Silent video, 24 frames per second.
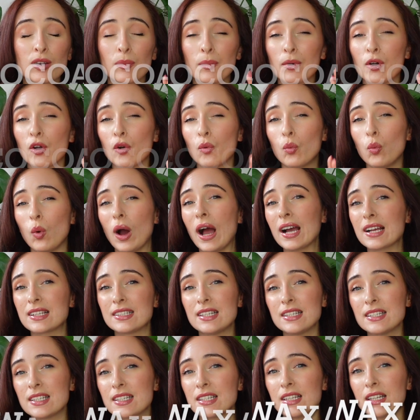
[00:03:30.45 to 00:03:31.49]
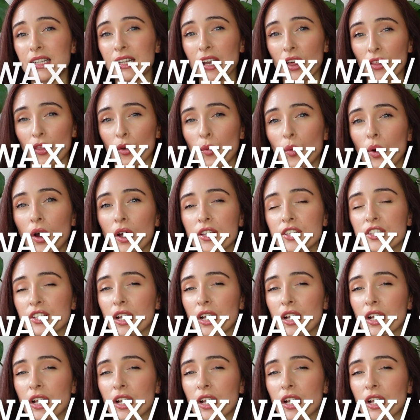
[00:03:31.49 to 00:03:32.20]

Oh my god, waxes is another one.